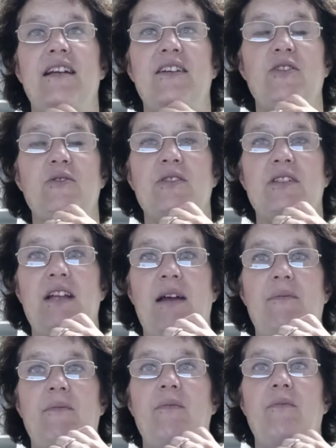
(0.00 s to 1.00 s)
I do
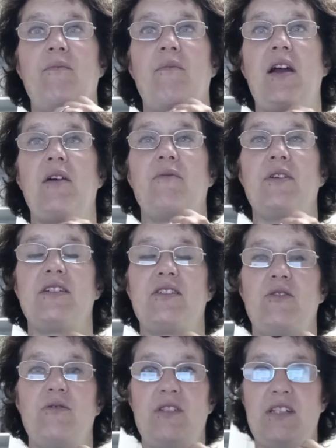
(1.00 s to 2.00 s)
snap. My wrists
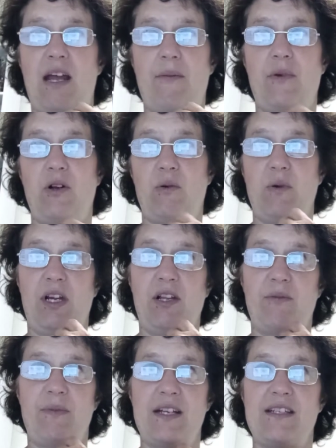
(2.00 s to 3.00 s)
do snap on a
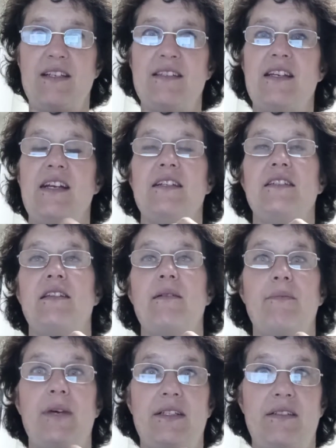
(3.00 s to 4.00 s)
regular basis. It's the
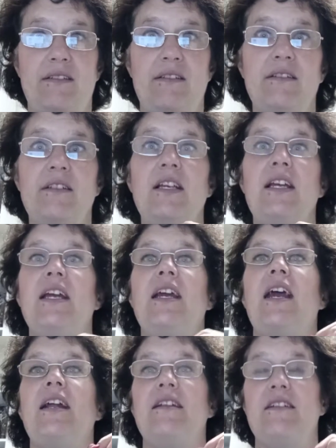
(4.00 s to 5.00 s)
muscle,
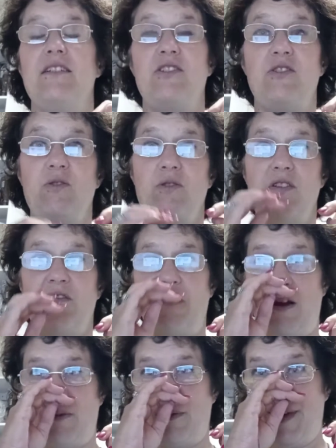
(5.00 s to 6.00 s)
and it is due to the
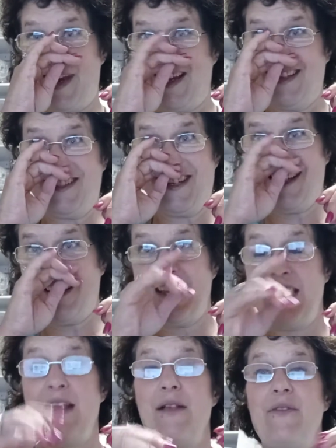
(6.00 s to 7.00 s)
fibromyalgia.
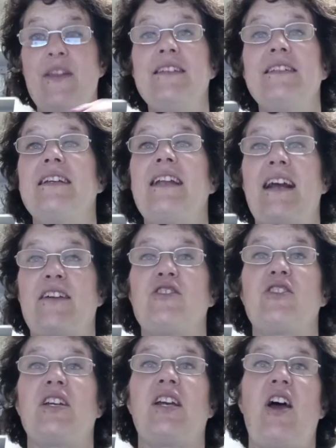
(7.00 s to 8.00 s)
This can
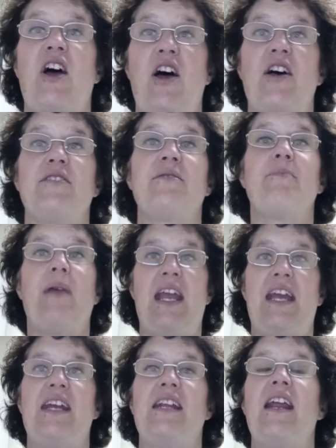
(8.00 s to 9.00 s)
actually cause
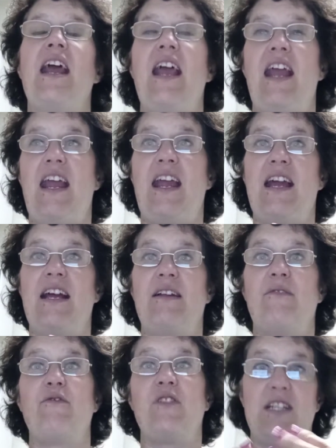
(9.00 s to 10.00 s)
pain
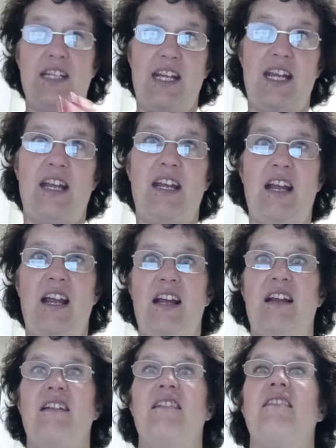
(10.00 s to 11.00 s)
and fatigue
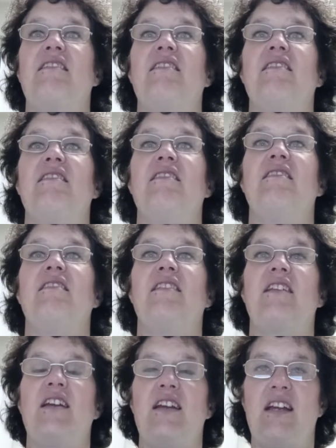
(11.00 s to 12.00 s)
and
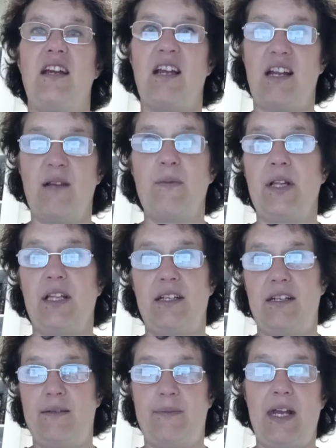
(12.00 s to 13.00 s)
the
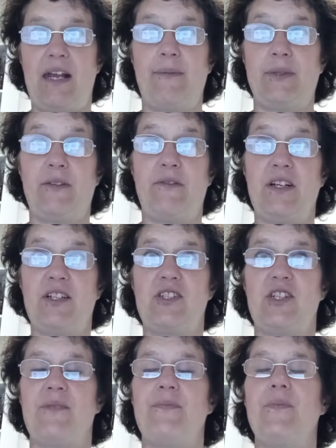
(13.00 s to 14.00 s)
inability to be able to
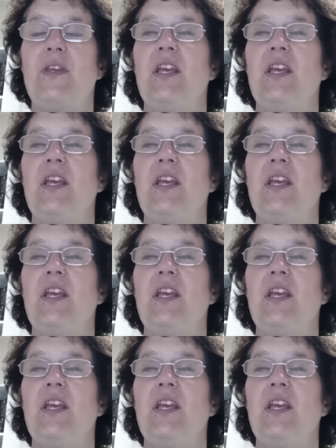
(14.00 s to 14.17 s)
function.